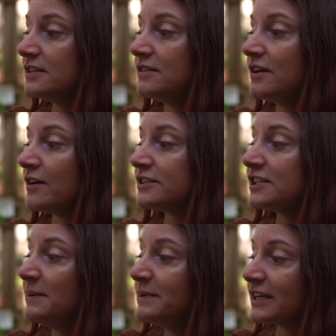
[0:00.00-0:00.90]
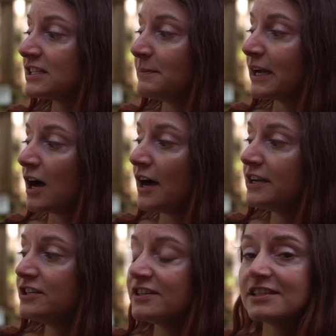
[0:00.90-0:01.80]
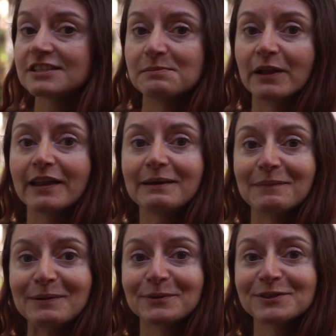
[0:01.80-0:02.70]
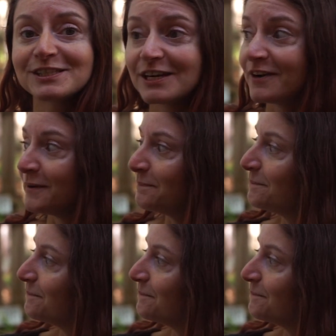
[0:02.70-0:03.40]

There are some next to my cottage that smell like maple syrup.